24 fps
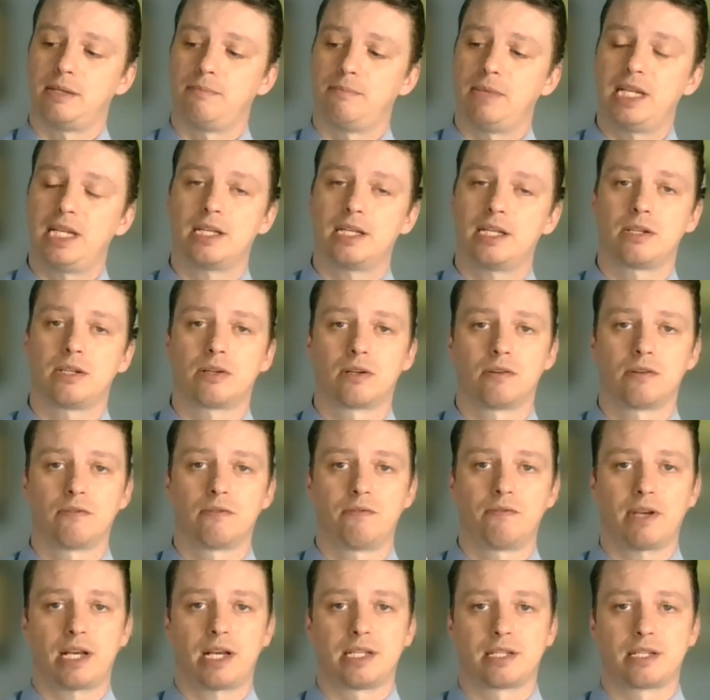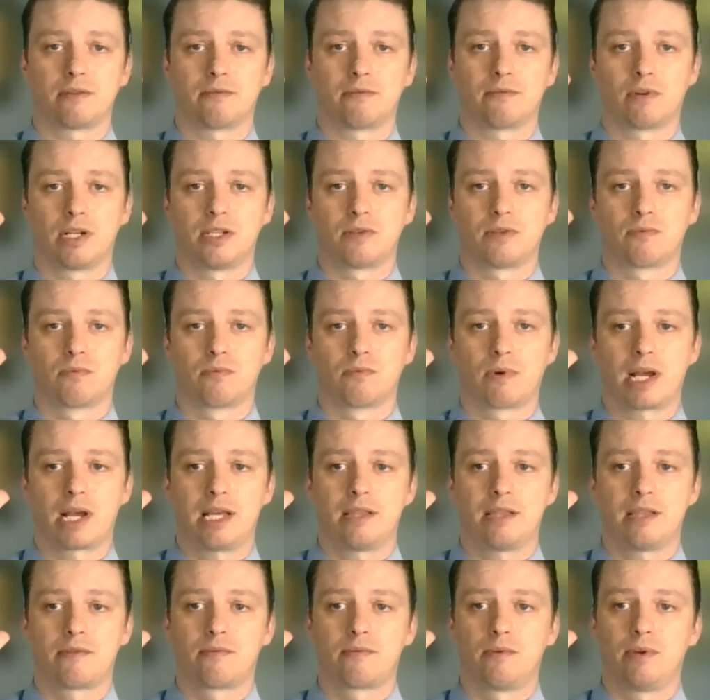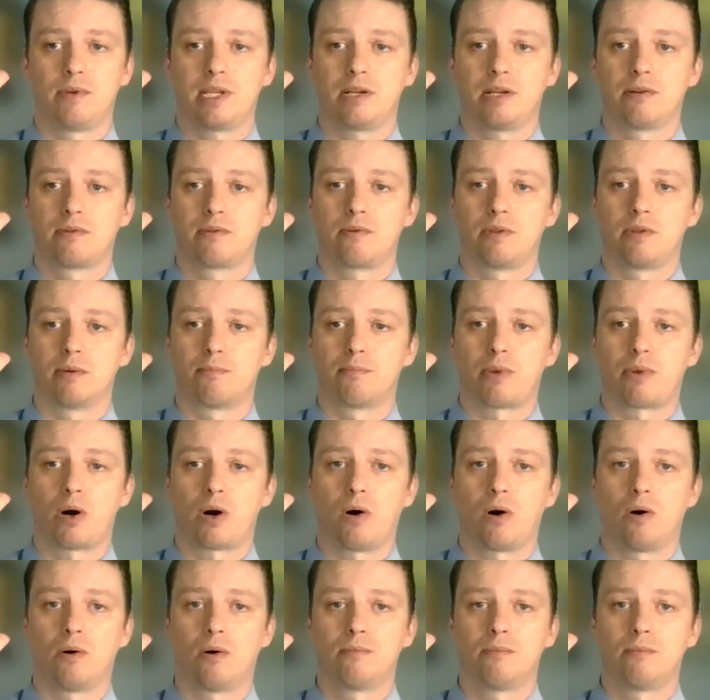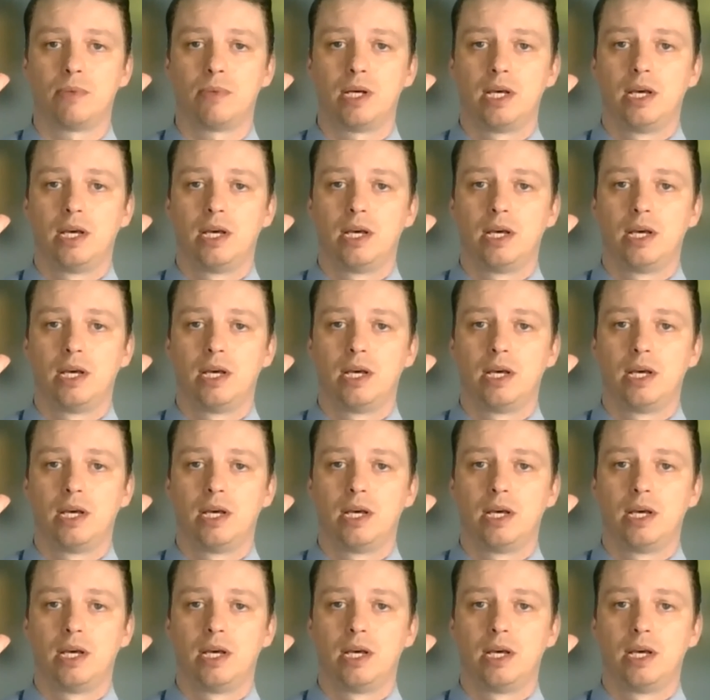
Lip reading: median nerve as it runs right through here, through the palm.